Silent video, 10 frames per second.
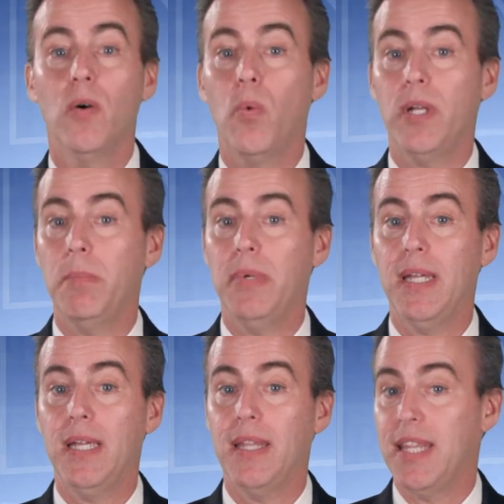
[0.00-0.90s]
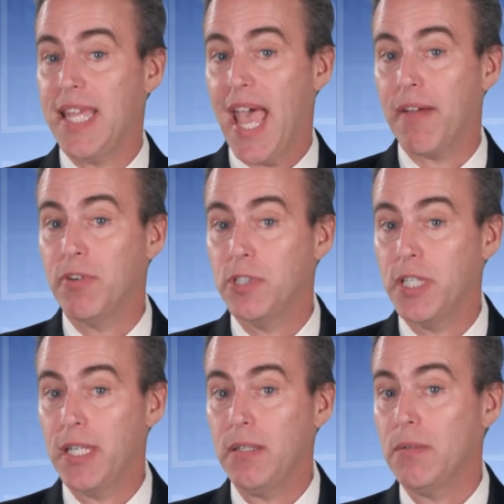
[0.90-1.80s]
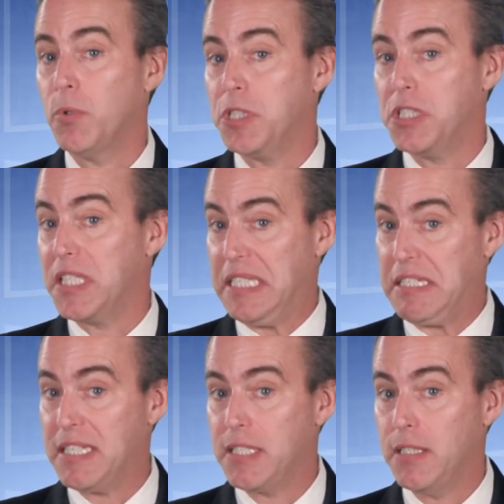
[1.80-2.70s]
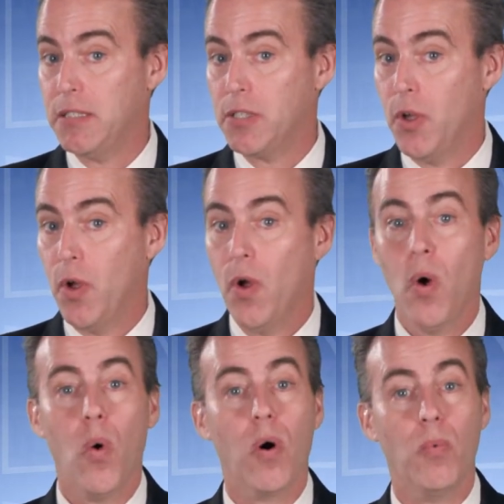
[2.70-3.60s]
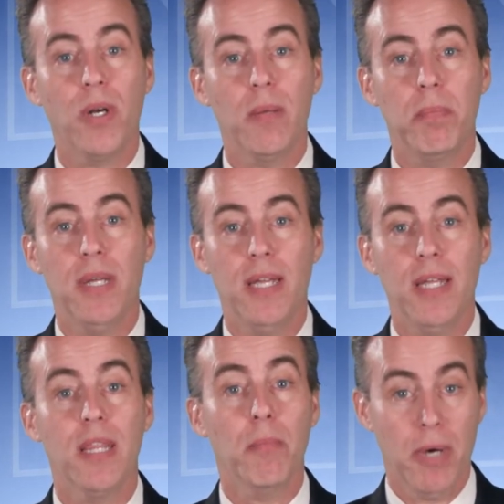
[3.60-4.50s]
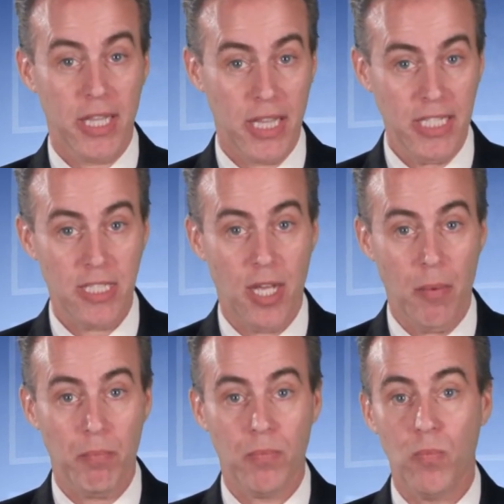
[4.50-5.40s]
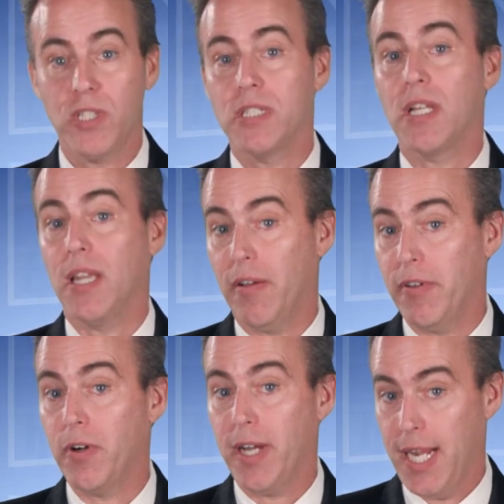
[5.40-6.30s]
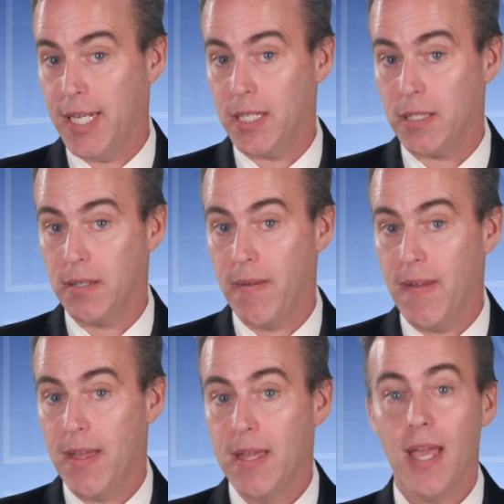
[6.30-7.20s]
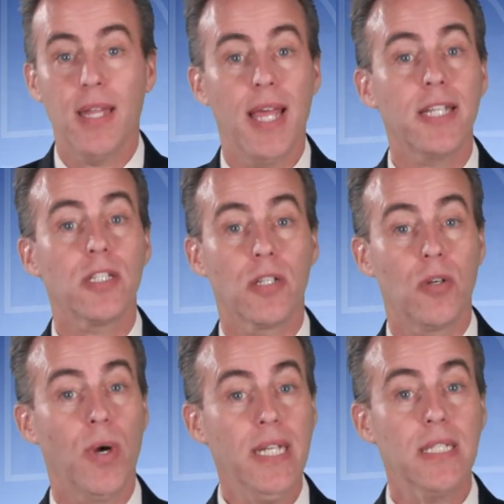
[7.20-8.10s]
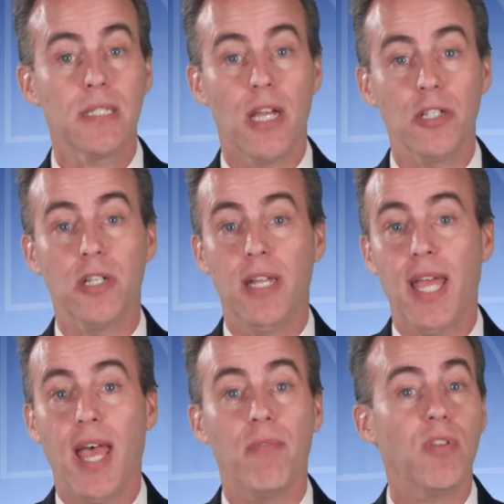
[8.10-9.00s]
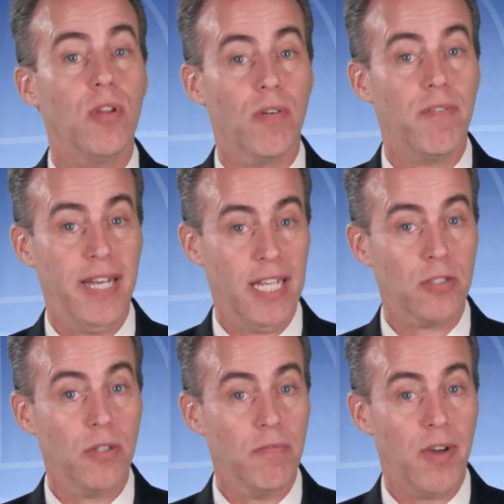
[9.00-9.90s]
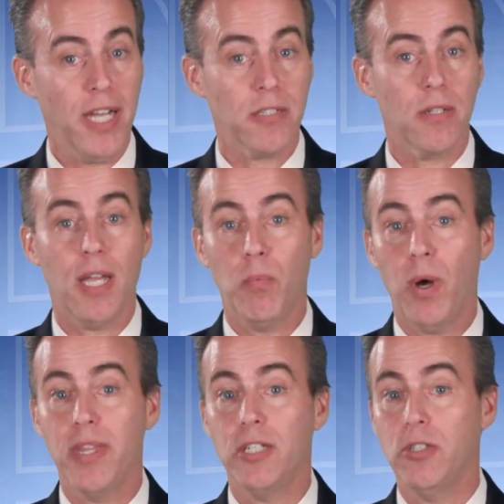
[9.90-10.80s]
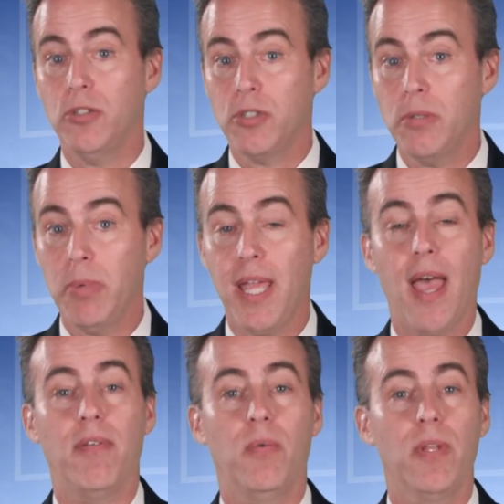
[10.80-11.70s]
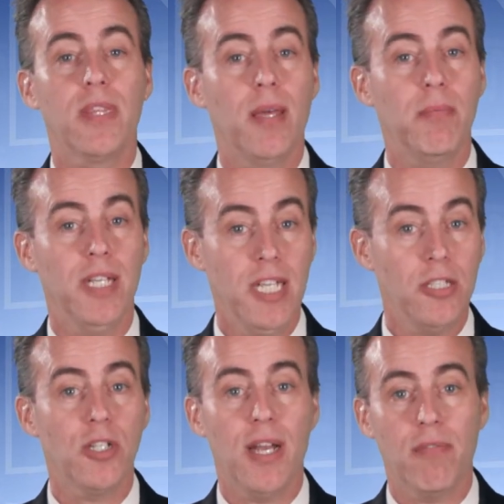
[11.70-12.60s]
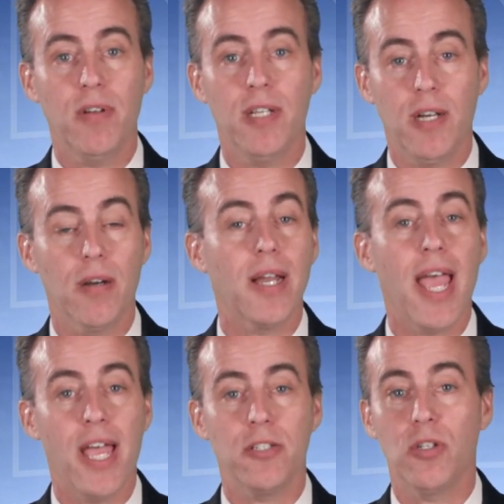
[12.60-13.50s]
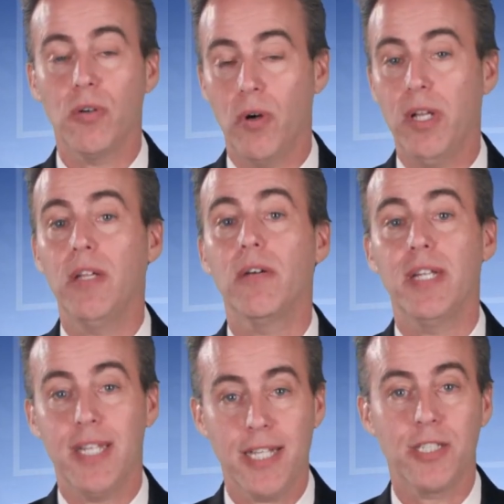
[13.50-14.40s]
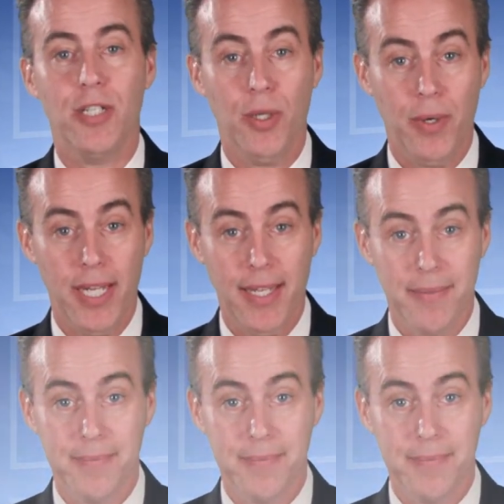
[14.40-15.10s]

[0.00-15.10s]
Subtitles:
Would it be the averaging, which is consistent? Or would it be the monthly sum, which is a love it or hate it? And that's a great discussion to have with your financial advisor, and one that you should be having with them each and every year as you're owning your indexed annuity.